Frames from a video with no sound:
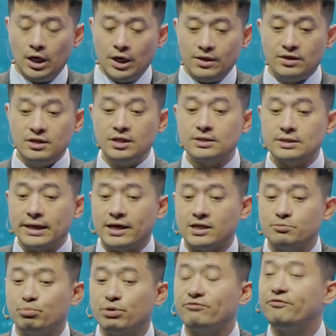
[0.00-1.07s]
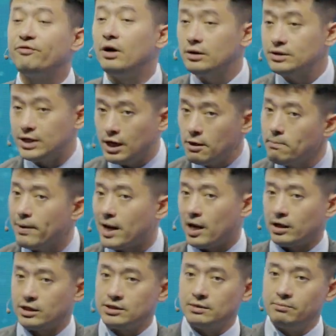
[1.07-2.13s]
This has profound
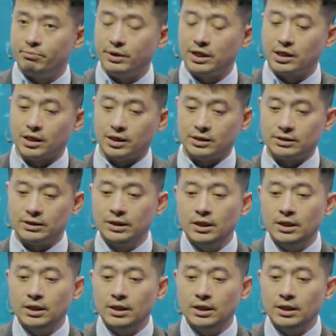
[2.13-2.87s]
impact because